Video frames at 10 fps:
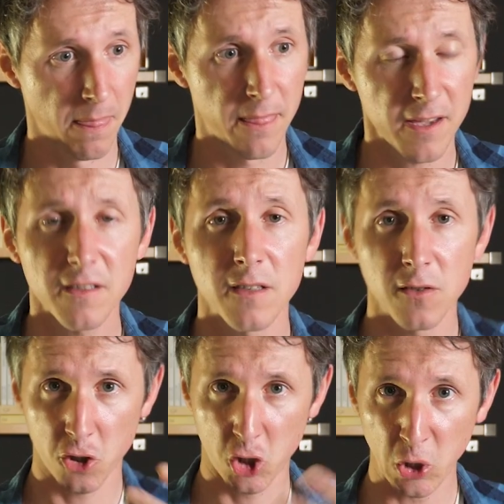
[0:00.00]
this is
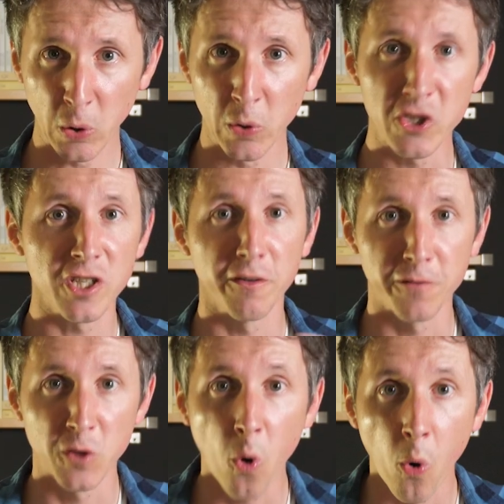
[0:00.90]
a choice
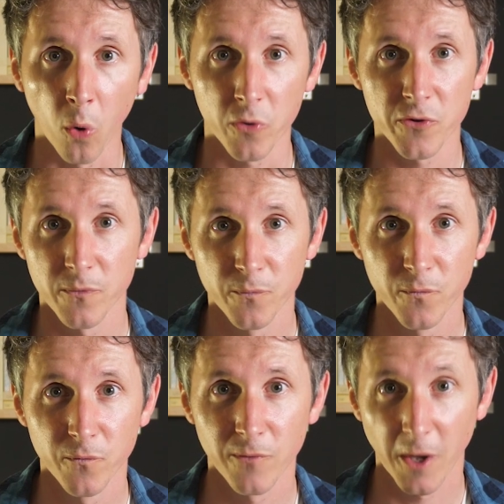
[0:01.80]
of yours,
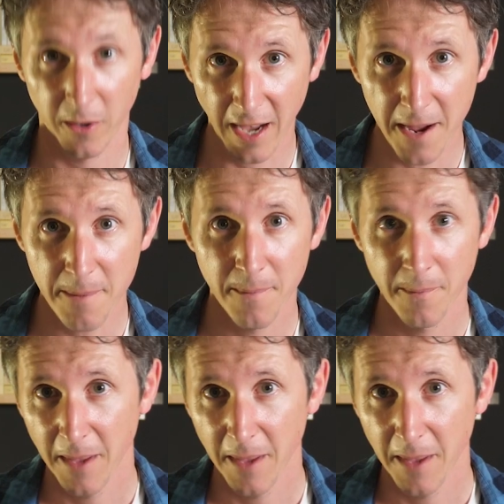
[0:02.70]
okay?